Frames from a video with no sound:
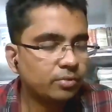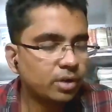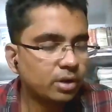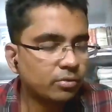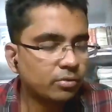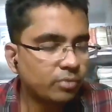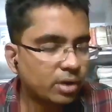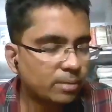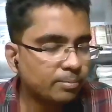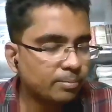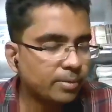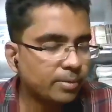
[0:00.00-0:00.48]

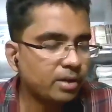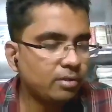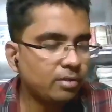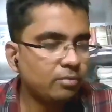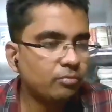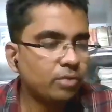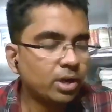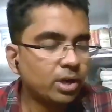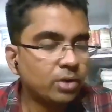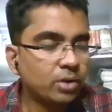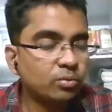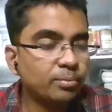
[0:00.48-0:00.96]
one man,
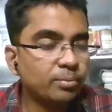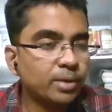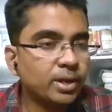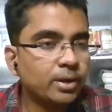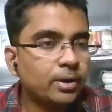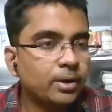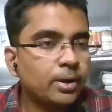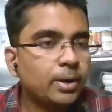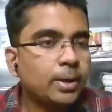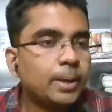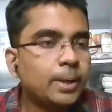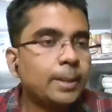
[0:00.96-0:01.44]
one
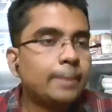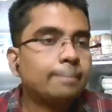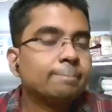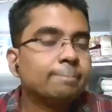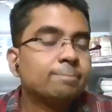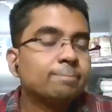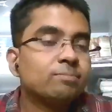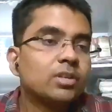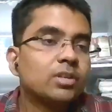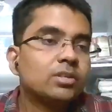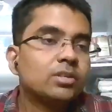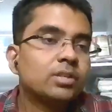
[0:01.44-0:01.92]
woman.
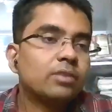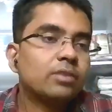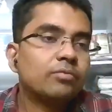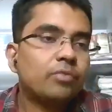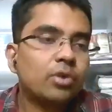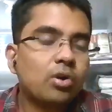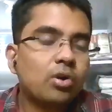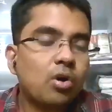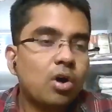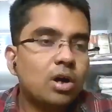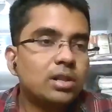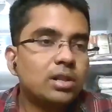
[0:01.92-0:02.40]
Then
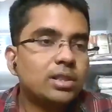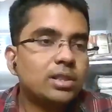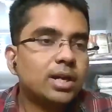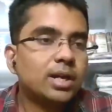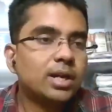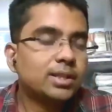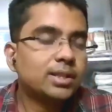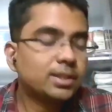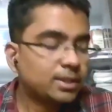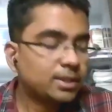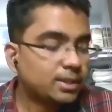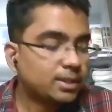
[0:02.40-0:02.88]
for all
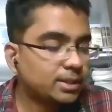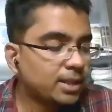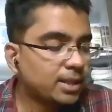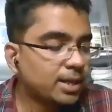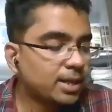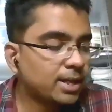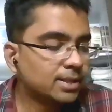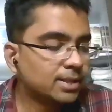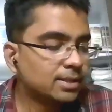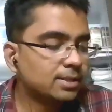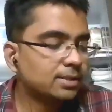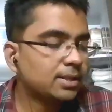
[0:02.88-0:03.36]
the
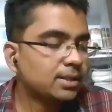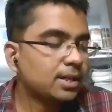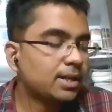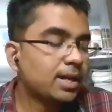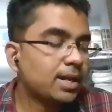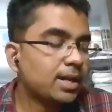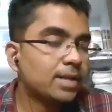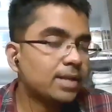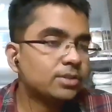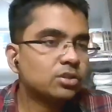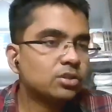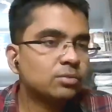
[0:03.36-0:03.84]
things that
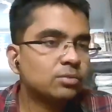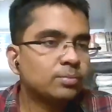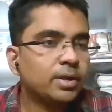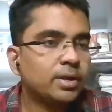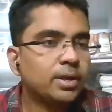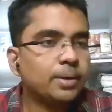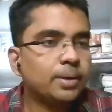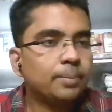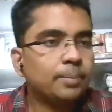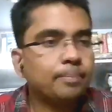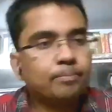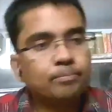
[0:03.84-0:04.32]
has to
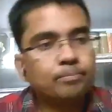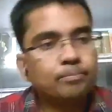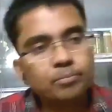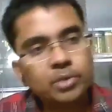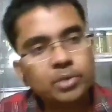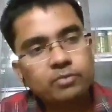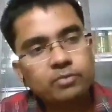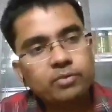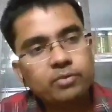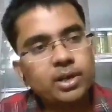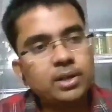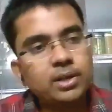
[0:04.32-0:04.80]
be
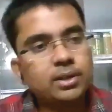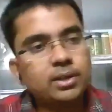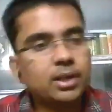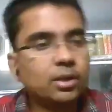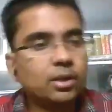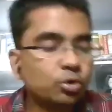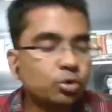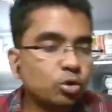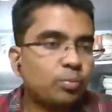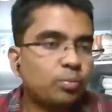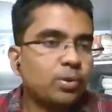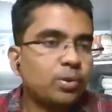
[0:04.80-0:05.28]
between the
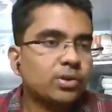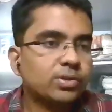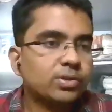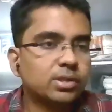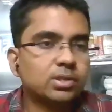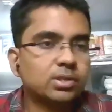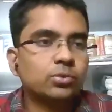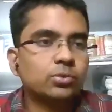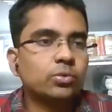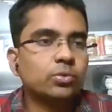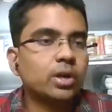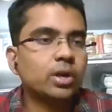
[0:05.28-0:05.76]
two
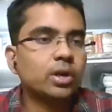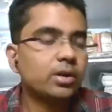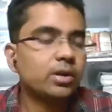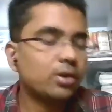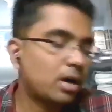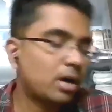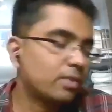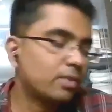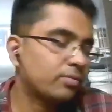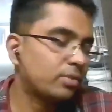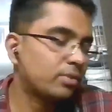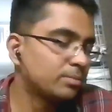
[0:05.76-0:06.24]
persons only,
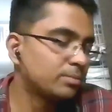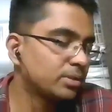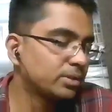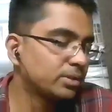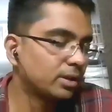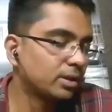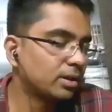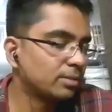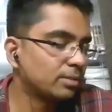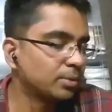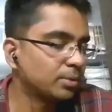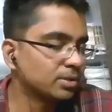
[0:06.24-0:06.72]
not from the
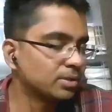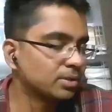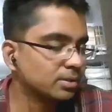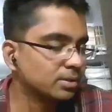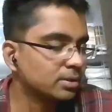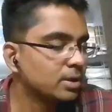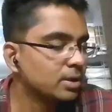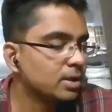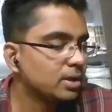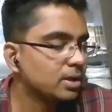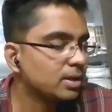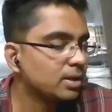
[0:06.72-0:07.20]
third person.
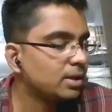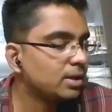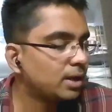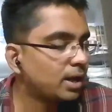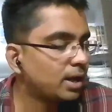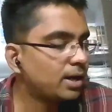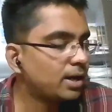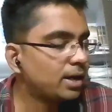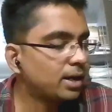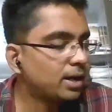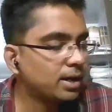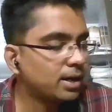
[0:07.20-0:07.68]

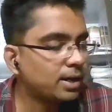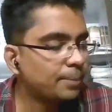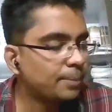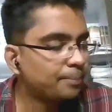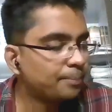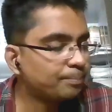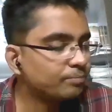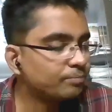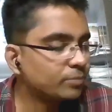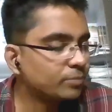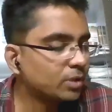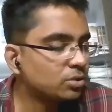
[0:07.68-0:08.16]
And
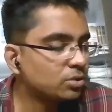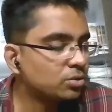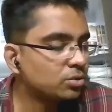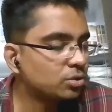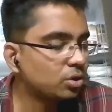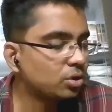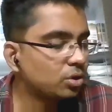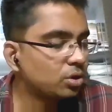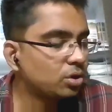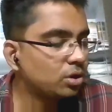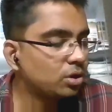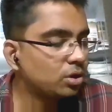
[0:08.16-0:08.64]

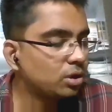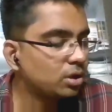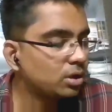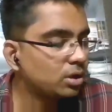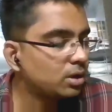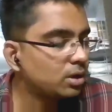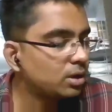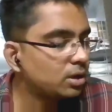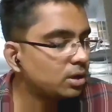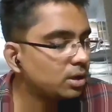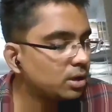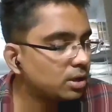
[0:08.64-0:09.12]
so
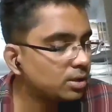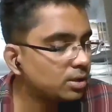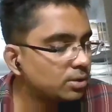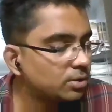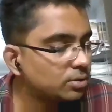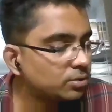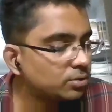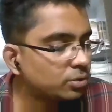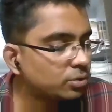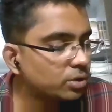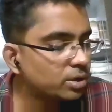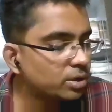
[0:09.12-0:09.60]

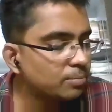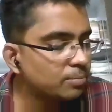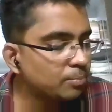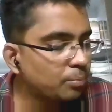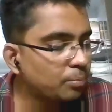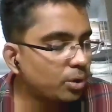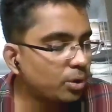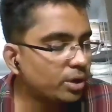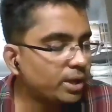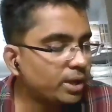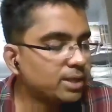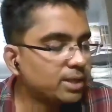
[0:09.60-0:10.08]

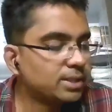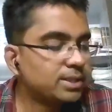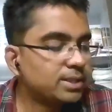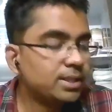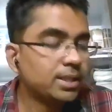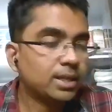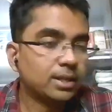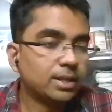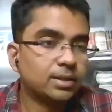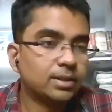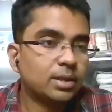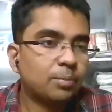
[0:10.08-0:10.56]

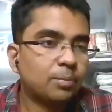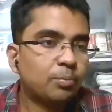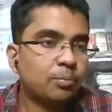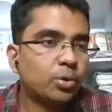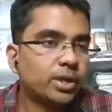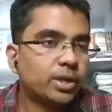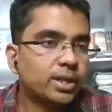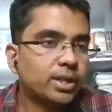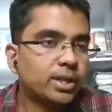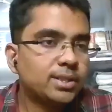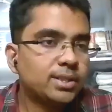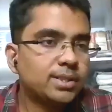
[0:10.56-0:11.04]
impotency, the
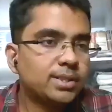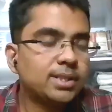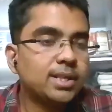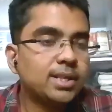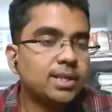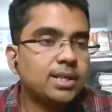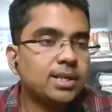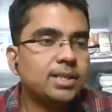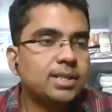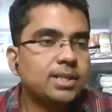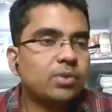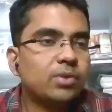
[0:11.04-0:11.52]

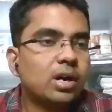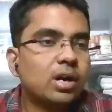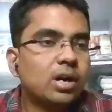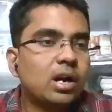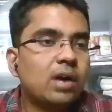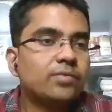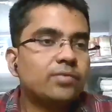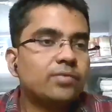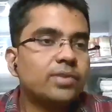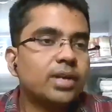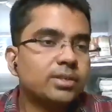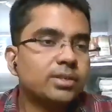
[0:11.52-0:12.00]
potency is one
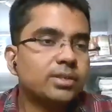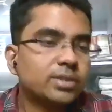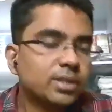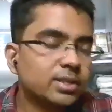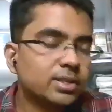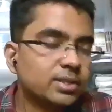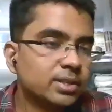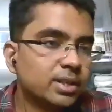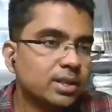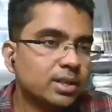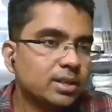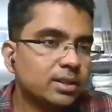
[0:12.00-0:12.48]
of the
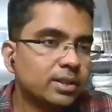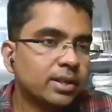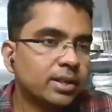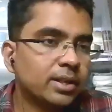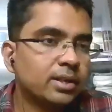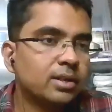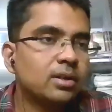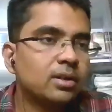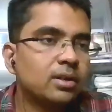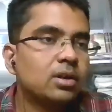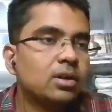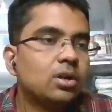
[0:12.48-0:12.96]
essential
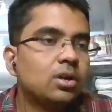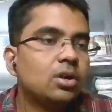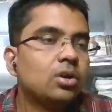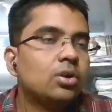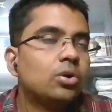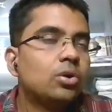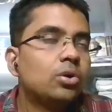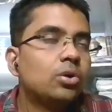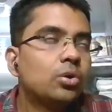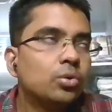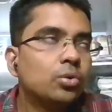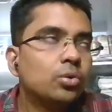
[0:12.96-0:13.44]
thing
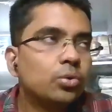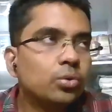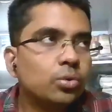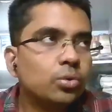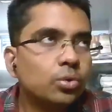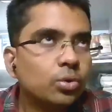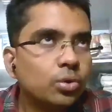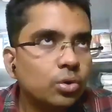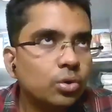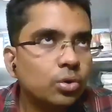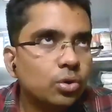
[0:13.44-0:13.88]
to